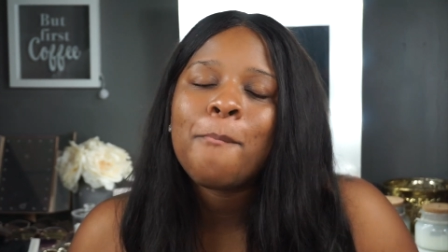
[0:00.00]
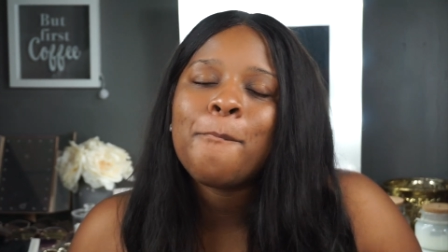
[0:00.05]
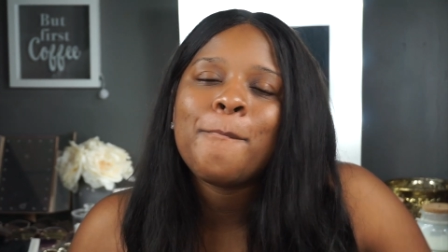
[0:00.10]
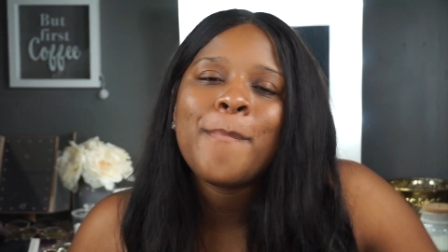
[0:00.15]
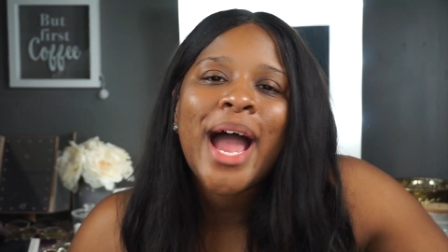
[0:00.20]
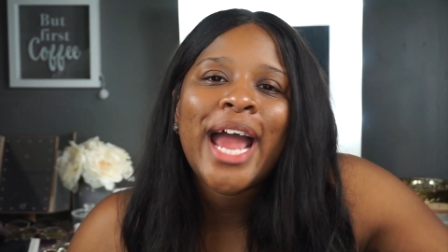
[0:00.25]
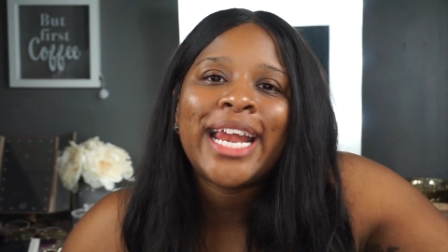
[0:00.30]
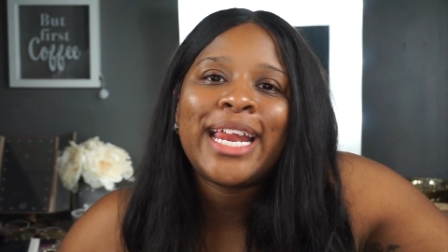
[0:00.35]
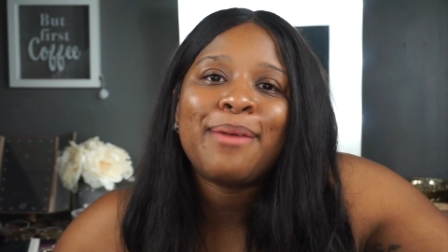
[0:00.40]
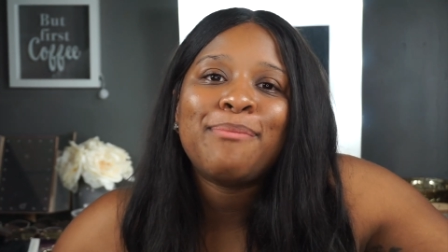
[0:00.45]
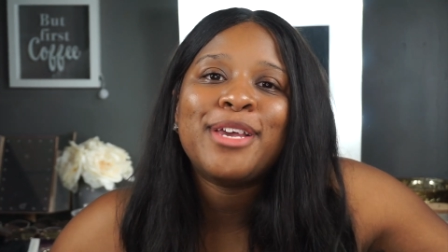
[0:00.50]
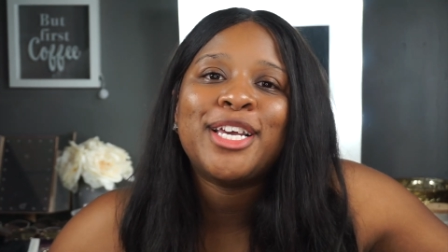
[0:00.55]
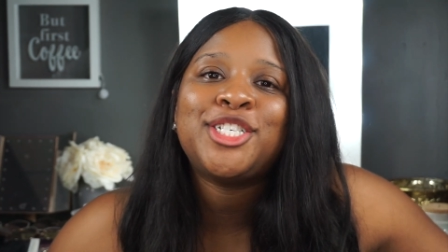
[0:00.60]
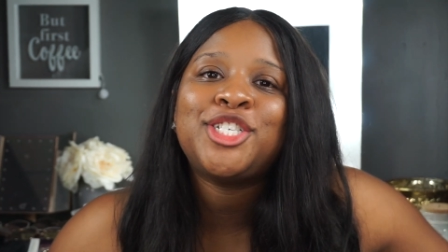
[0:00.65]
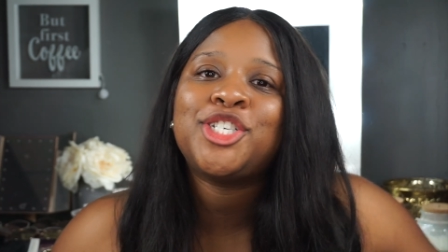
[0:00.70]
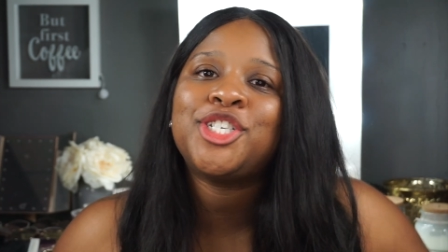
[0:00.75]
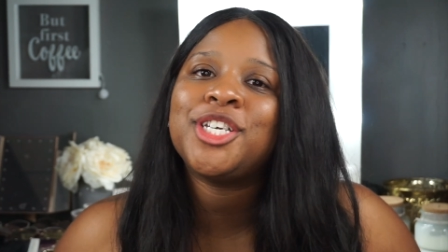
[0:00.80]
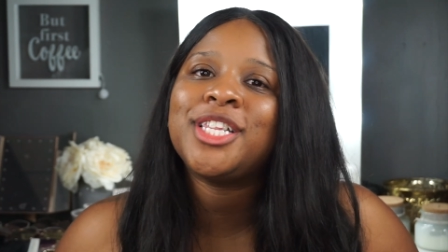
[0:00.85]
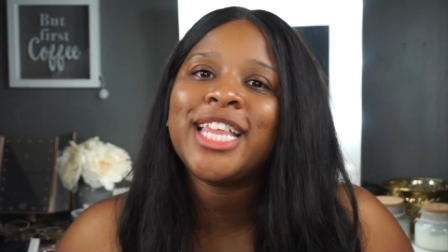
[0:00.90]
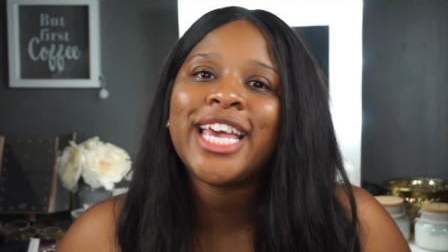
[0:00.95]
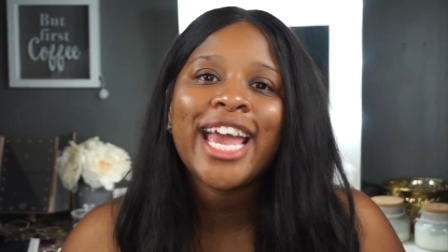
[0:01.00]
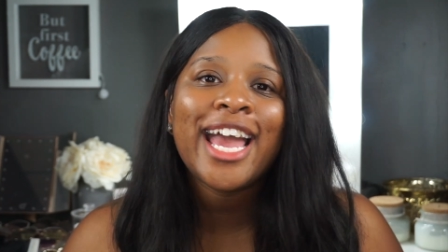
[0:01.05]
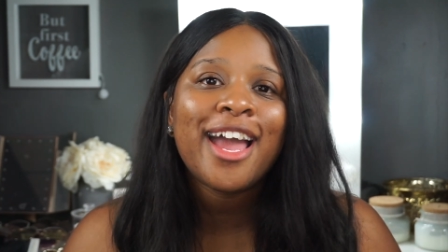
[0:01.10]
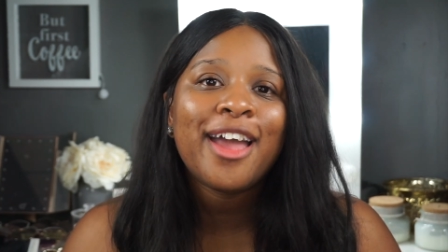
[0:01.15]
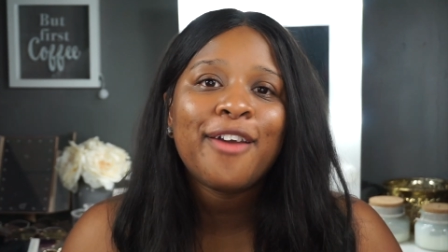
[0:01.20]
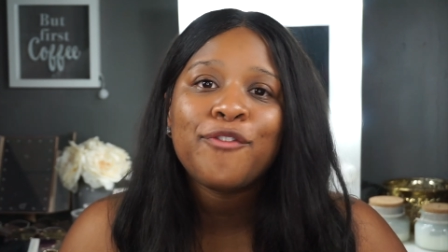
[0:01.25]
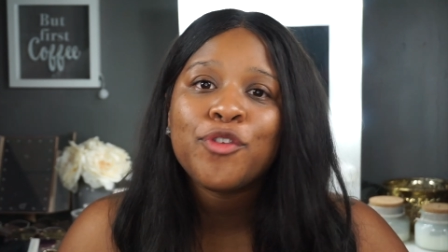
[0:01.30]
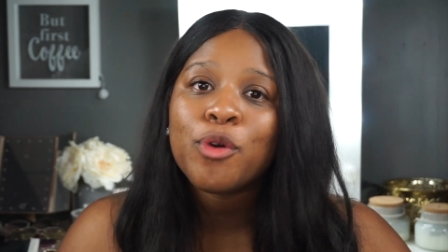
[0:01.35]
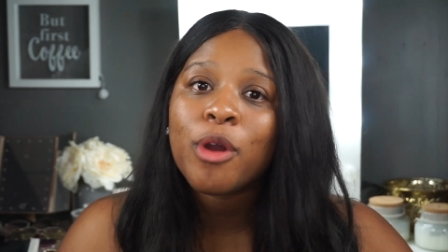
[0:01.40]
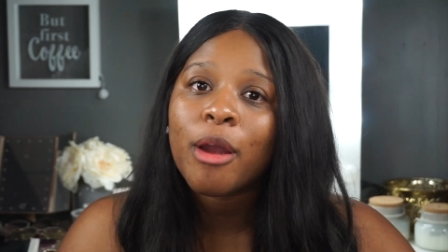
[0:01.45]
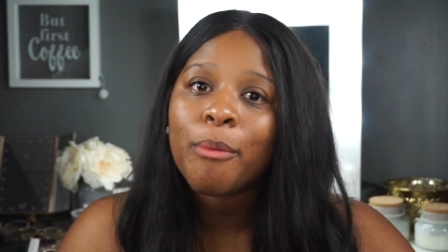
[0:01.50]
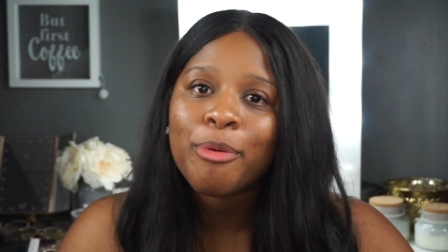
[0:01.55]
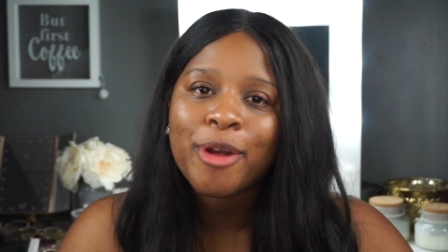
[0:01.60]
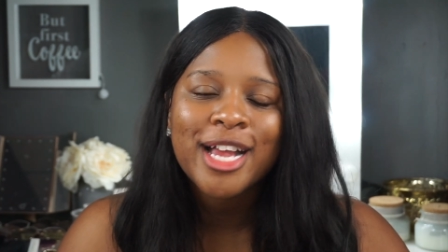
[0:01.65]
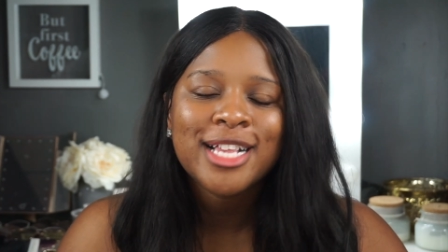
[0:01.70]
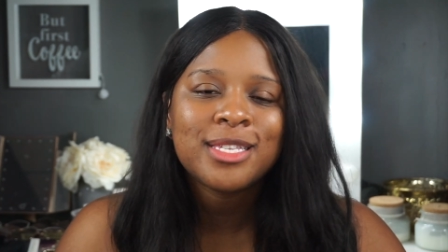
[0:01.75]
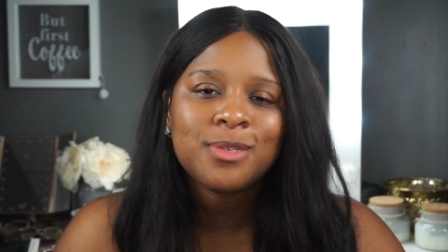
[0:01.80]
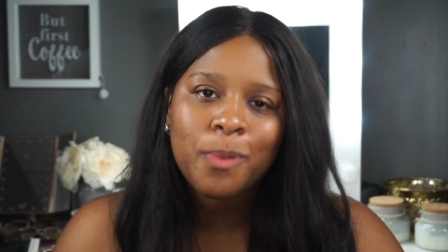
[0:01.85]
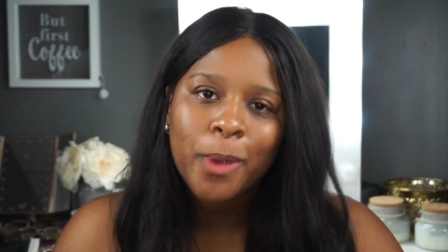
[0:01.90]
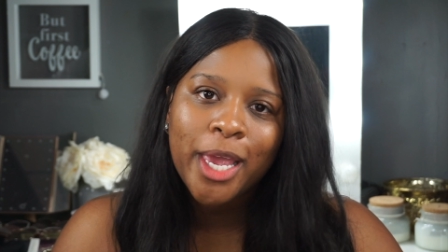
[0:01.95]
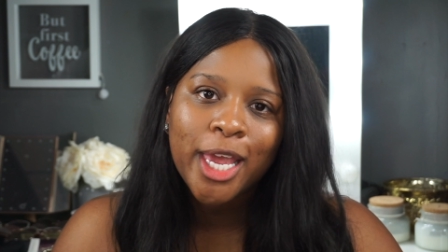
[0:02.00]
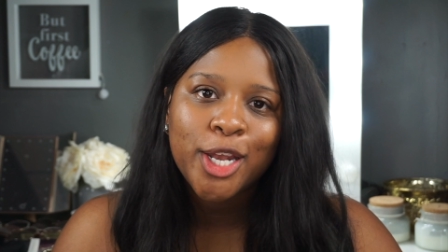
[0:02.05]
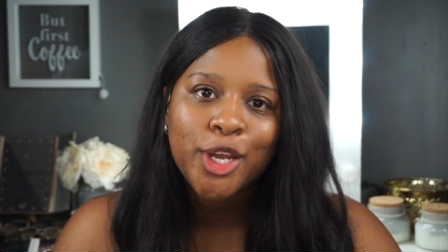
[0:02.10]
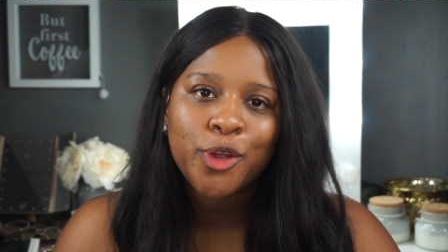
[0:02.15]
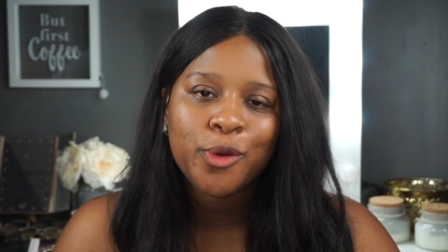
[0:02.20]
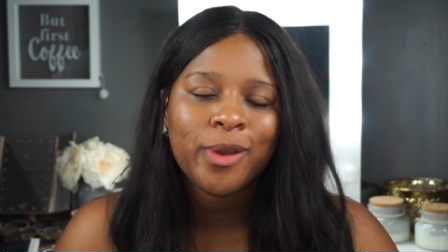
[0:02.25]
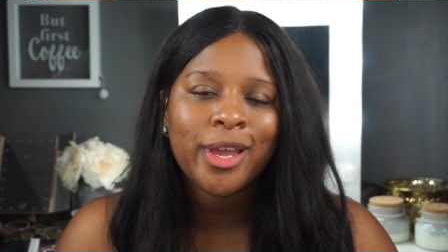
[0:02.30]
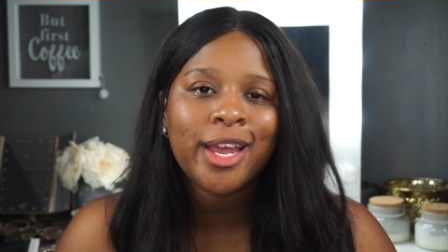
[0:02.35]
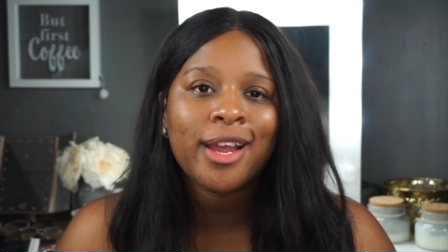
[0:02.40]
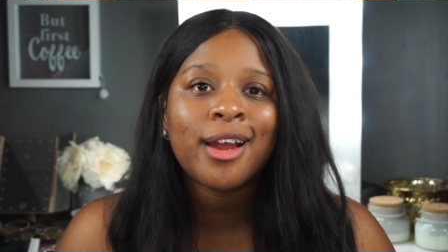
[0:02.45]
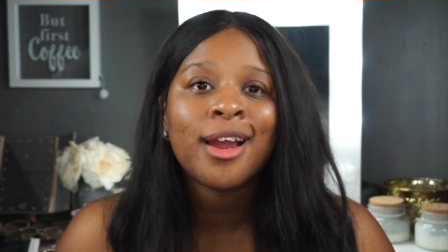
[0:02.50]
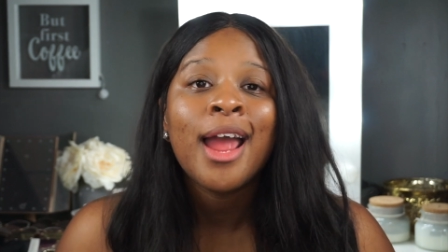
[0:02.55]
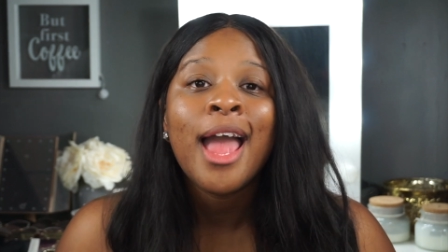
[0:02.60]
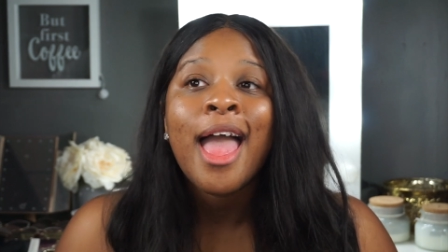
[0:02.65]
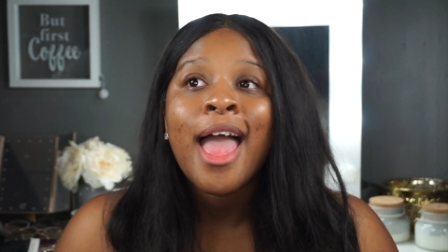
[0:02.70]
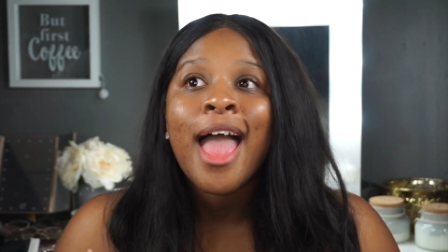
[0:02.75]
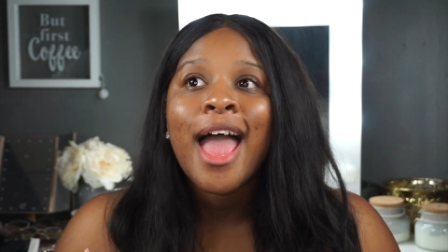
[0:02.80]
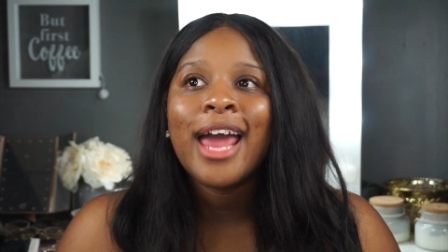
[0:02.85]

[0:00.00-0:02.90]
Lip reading: My name is Shalia if you are brand spanking new here,